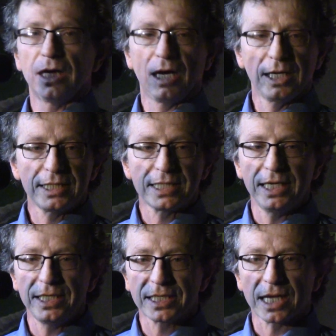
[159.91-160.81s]

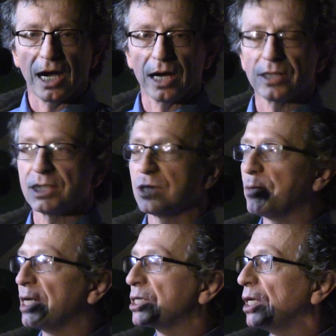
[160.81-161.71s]
unseen scars,
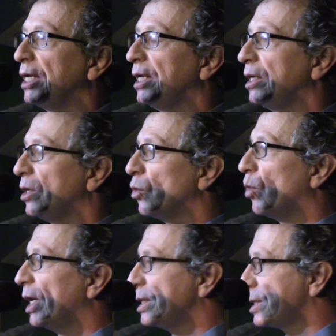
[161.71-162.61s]
especially the
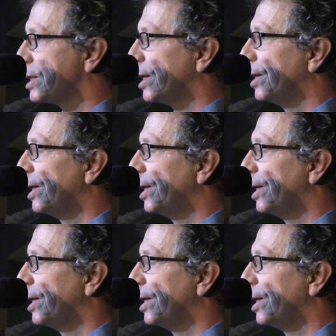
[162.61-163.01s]
ones